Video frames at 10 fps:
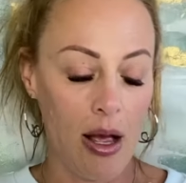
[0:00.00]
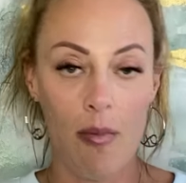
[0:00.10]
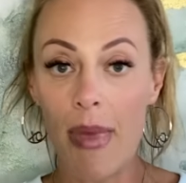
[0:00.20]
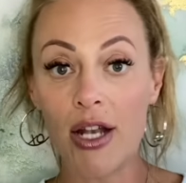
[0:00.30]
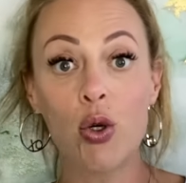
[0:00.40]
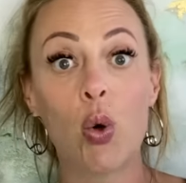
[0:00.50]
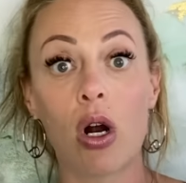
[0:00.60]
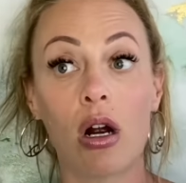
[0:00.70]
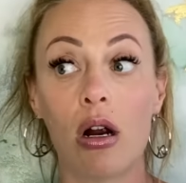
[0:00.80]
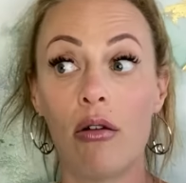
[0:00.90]
men who
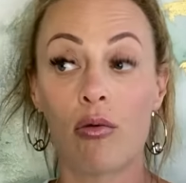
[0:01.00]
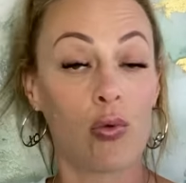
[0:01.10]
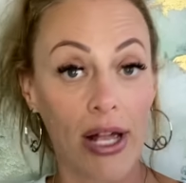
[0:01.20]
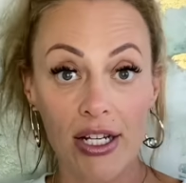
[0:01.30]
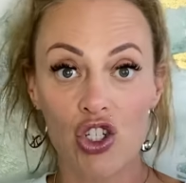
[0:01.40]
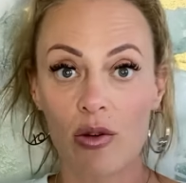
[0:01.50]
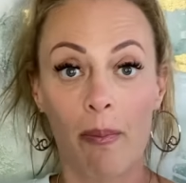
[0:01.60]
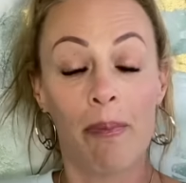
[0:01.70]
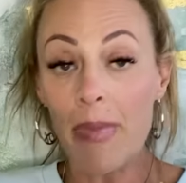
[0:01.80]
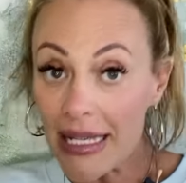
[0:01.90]
are rich,
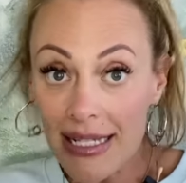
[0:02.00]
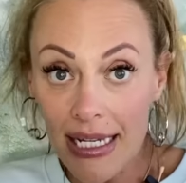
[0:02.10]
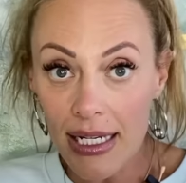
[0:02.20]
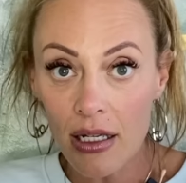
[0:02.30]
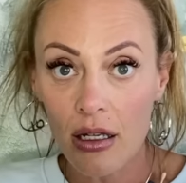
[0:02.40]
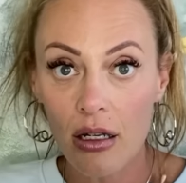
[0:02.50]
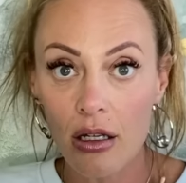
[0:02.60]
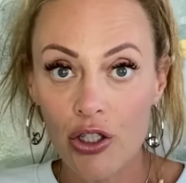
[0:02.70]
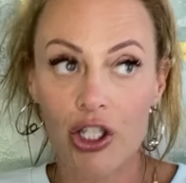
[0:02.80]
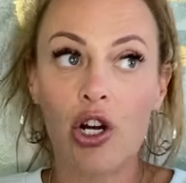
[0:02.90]
busy,
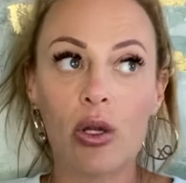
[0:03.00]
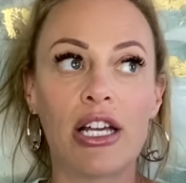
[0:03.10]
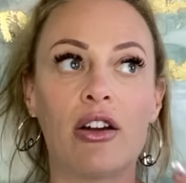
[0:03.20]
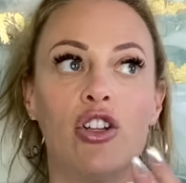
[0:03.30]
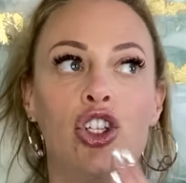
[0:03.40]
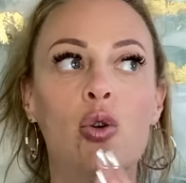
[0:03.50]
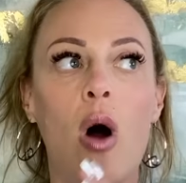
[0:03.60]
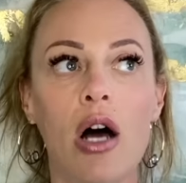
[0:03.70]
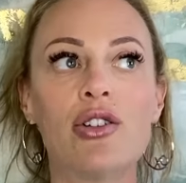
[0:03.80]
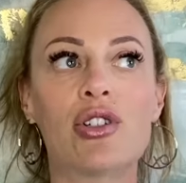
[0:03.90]
you know, like you
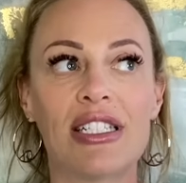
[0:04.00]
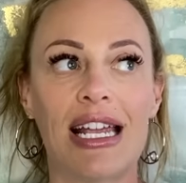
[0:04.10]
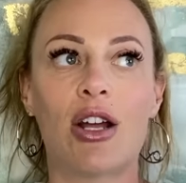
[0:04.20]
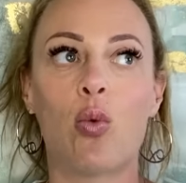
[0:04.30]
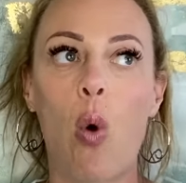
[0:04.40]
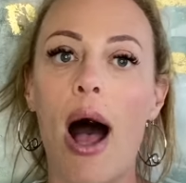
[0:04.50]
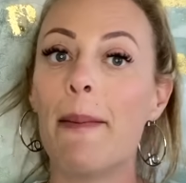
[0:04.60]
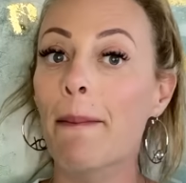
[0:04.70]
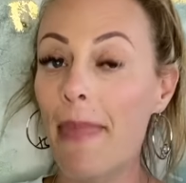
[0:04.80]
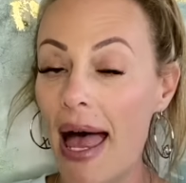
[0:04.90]
understand why
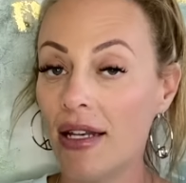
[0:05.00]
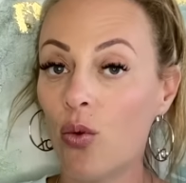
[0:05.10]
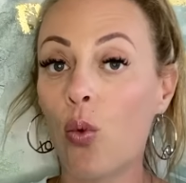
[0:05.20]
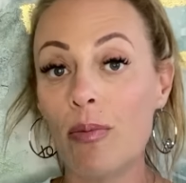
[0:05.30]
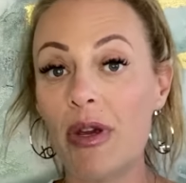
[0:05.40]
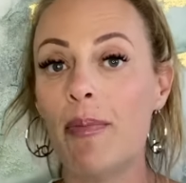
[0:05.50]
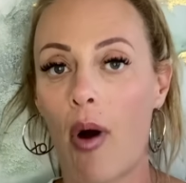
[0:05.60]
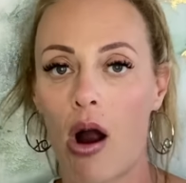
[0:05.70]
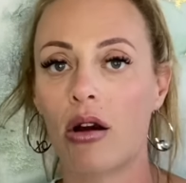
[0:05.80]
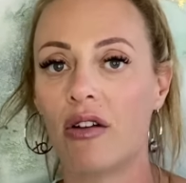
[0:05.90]
men would be
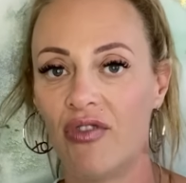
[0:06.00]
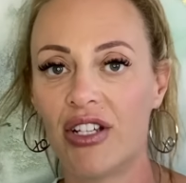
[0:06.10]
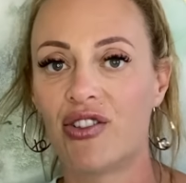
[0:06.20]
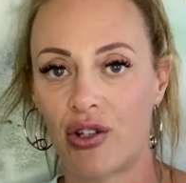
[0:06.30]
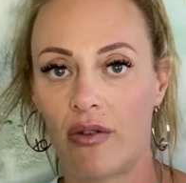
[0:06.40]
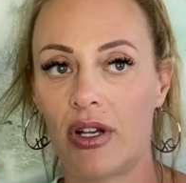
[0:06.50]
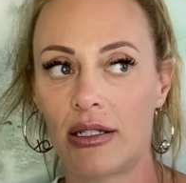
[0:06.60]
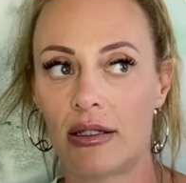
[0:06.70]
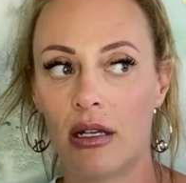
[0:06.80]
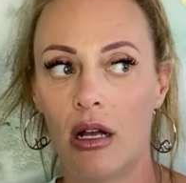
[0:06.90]
part of this
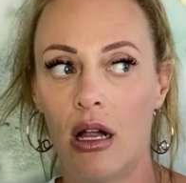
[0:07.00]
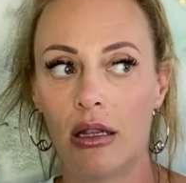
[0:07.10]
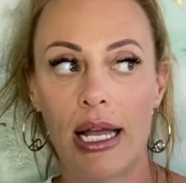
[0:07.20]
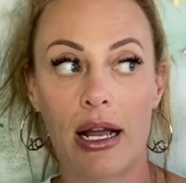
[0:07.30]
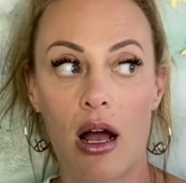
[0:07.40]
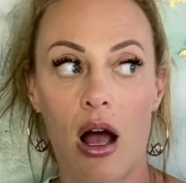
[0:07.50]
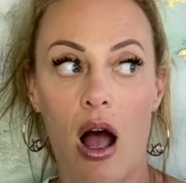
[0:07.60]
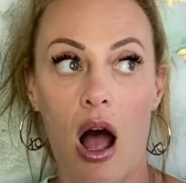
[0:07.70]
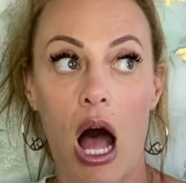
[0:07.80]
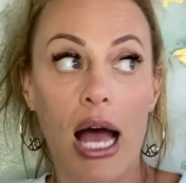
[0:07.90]
service. Like
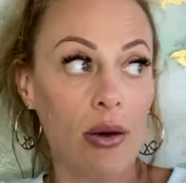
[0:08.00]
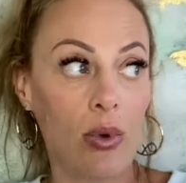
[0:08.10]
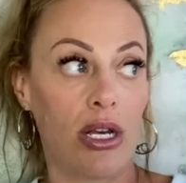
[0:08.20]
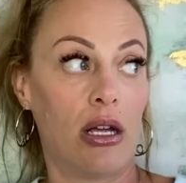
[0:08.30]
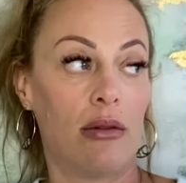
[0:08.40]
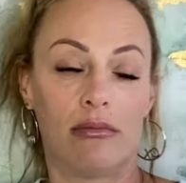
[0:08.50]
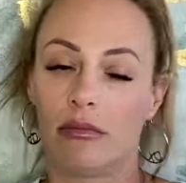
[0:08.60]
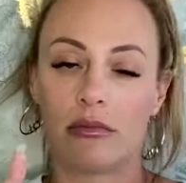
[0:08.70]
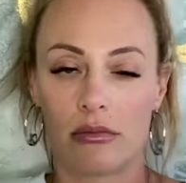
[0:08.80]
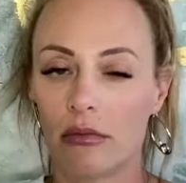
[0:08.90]
I would,
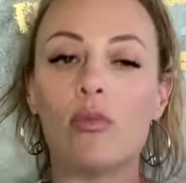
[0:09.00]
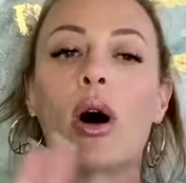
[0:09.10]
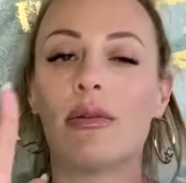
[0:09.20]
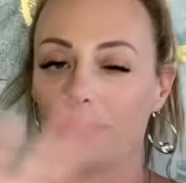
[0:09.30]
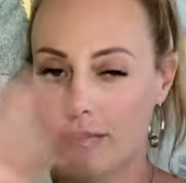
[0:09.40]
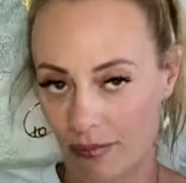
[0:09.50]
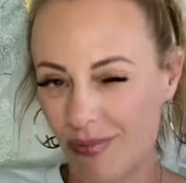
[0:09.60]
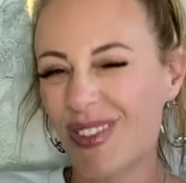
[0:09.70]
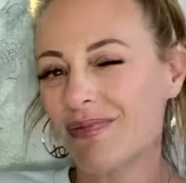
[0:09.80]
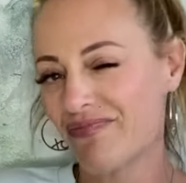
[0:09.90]
well,
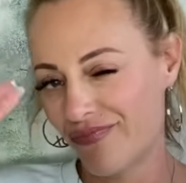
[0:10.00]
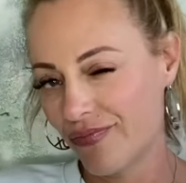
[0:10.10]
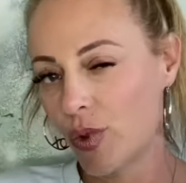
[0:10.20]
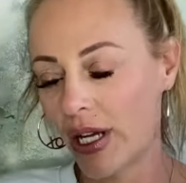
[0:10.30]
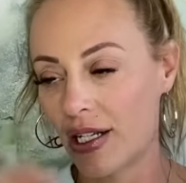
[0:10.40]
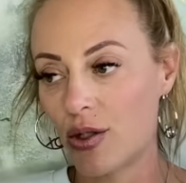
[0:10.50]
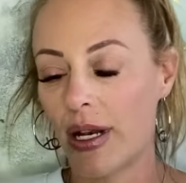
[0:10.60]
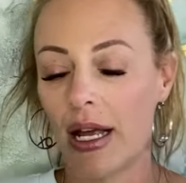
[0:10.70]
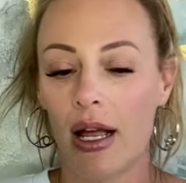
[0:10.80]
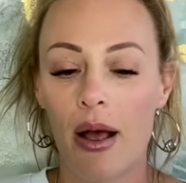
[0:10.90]
we'll get into it.